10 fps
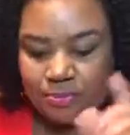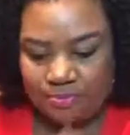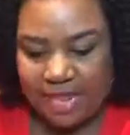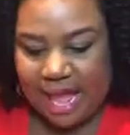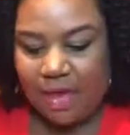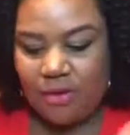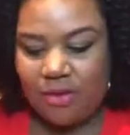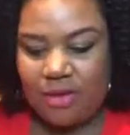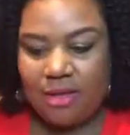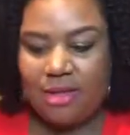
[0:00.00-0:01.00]
Now,
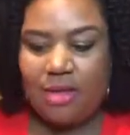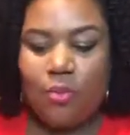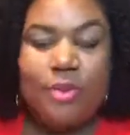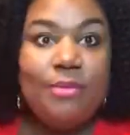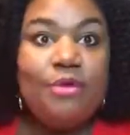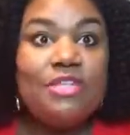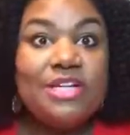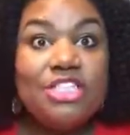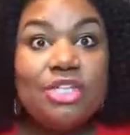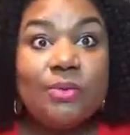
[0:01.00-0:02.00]
we moved
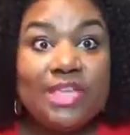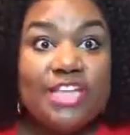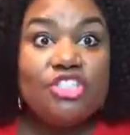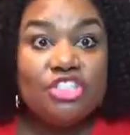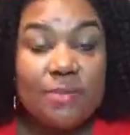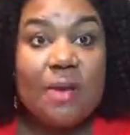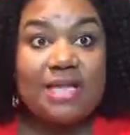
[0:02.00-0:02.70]
on to the relationship